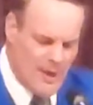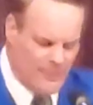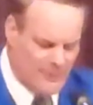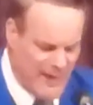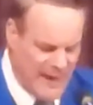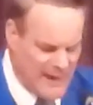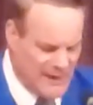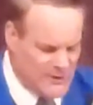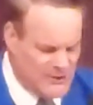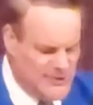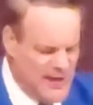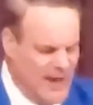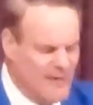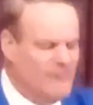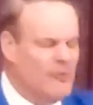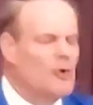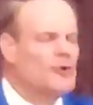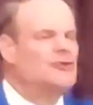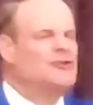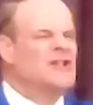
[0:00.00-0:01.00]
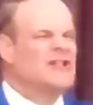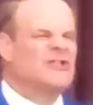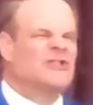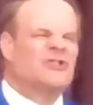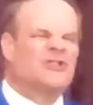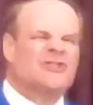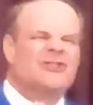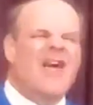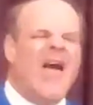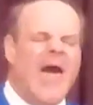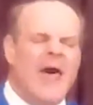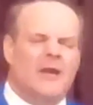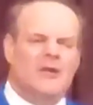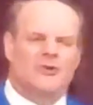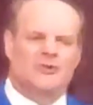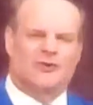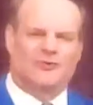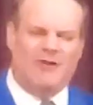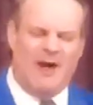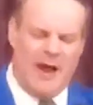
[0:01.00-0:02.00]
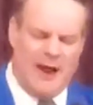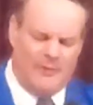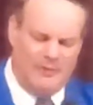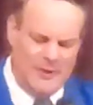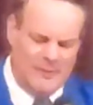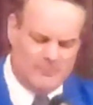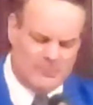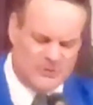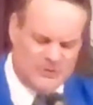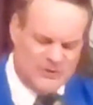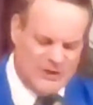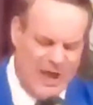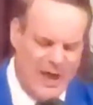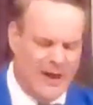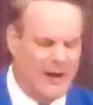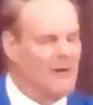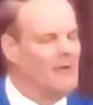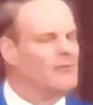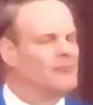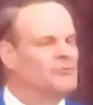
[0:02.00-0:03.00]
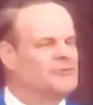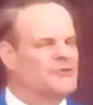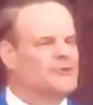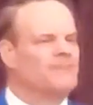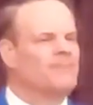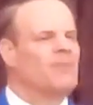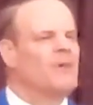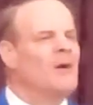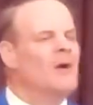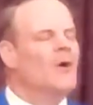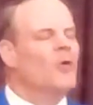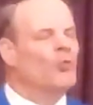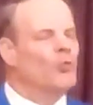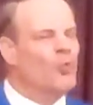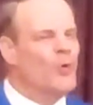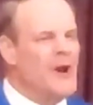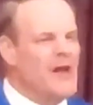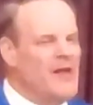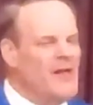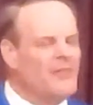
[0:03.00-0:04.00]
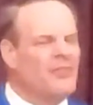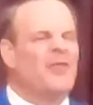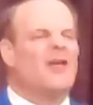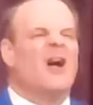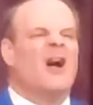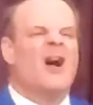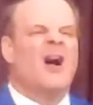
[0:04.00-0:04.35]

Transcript: They endeavored to satisfy themselves with